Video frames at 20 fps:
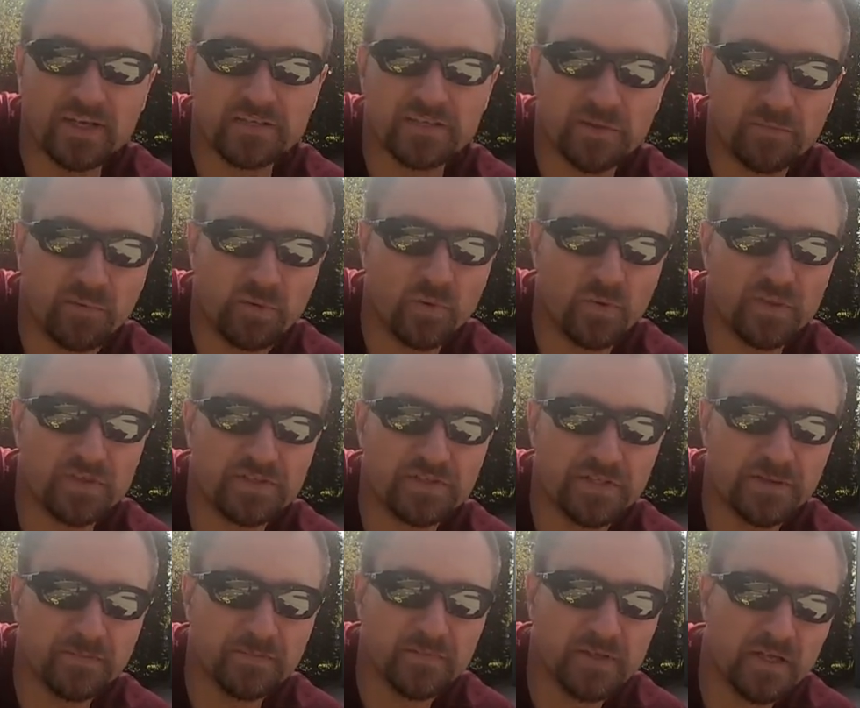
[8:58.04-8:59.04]
actually pull the
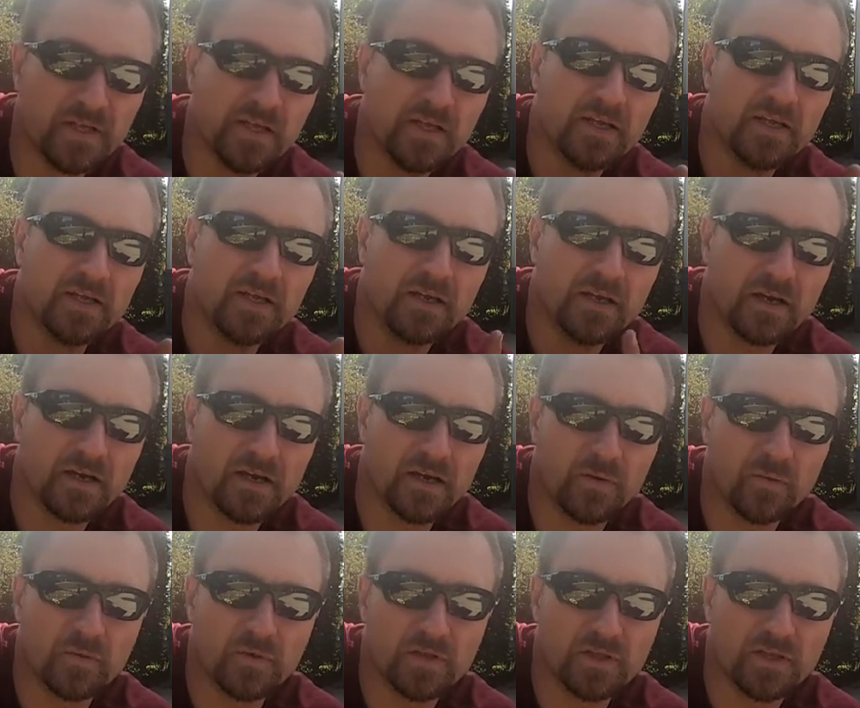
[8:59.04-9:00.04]
Jeep,
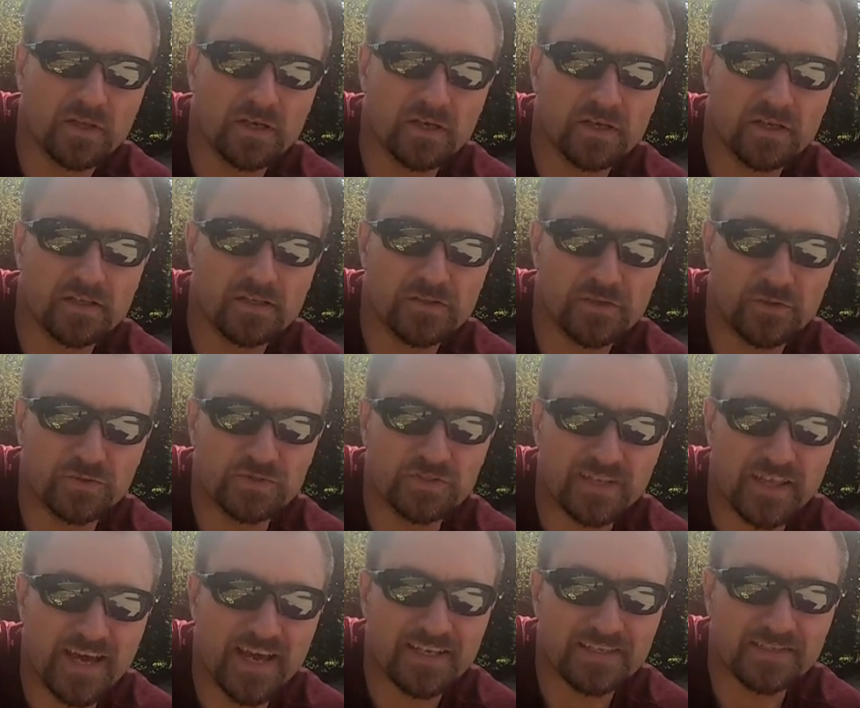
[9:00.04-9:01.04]
I will uh,
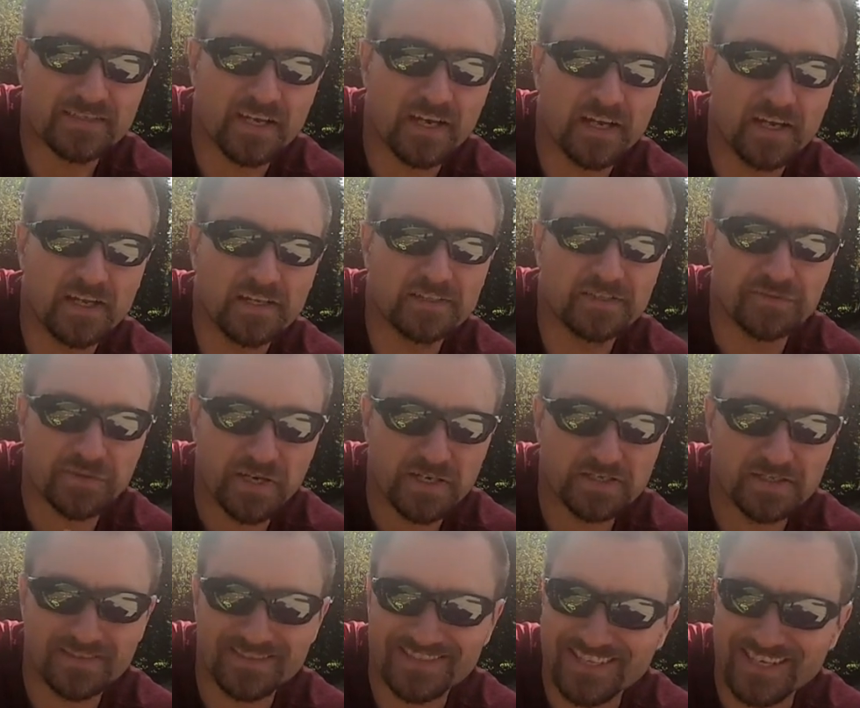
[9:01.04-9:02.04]
use that side to
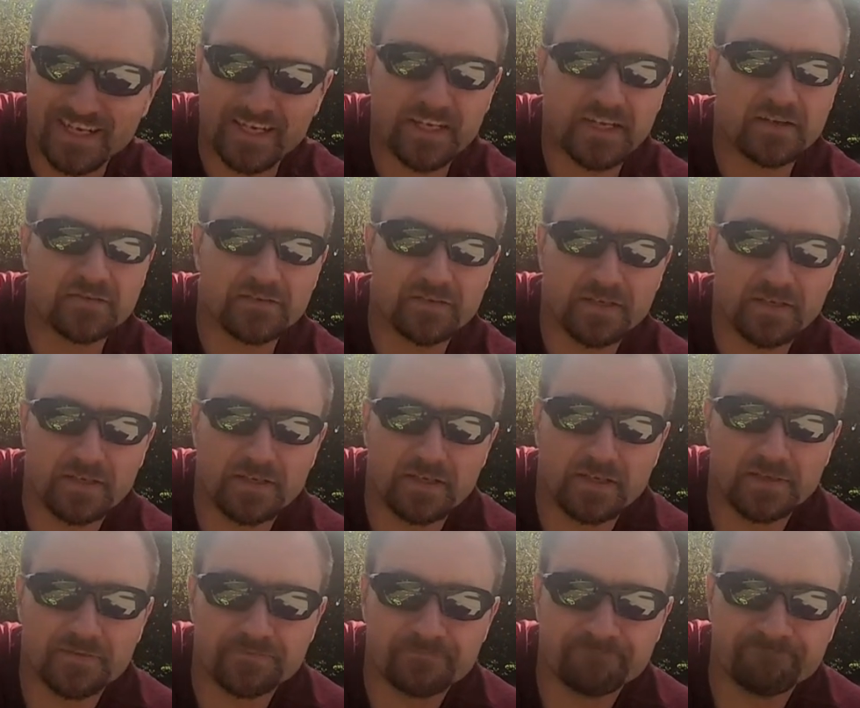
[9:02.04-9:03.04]
actually tighten everything
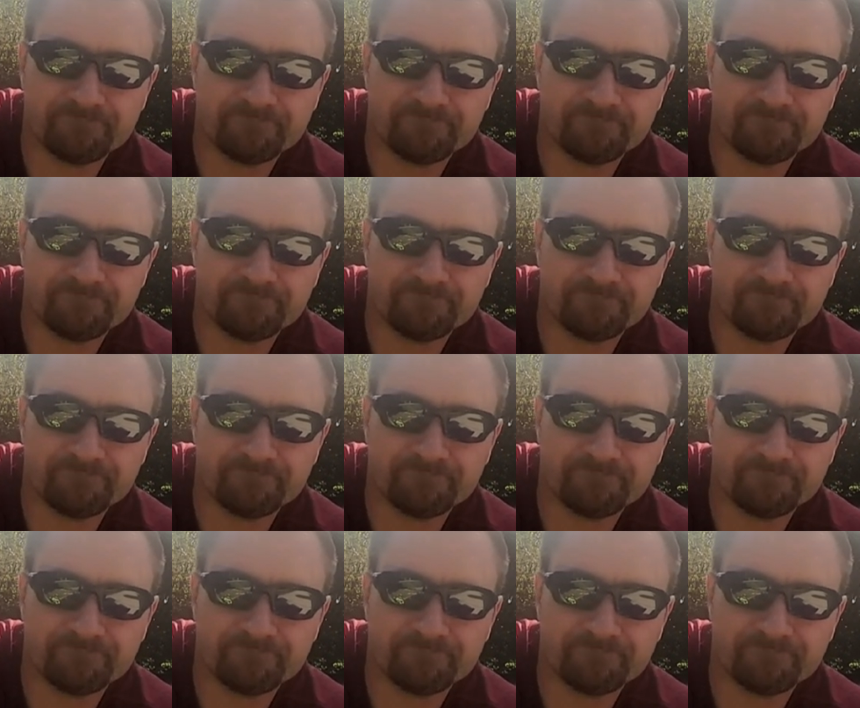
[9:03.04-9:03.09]
down.